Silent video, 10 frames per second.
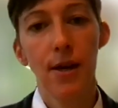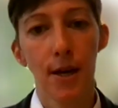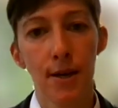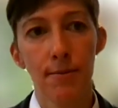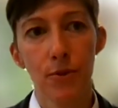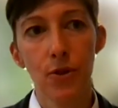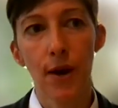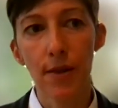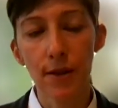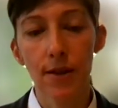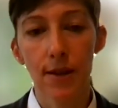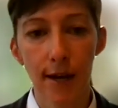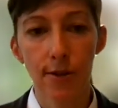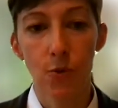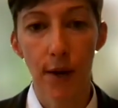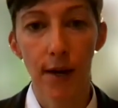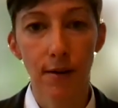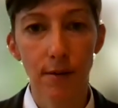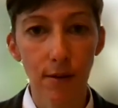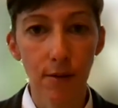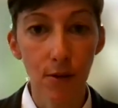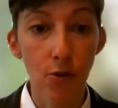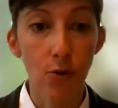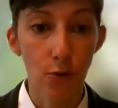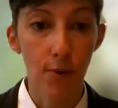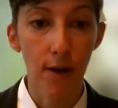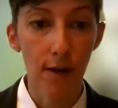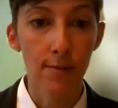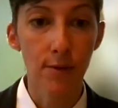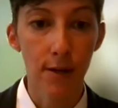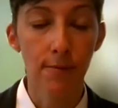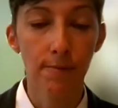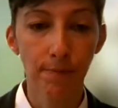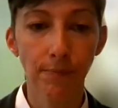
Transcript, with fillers: Um, so I think that that's where the, the social part comes in.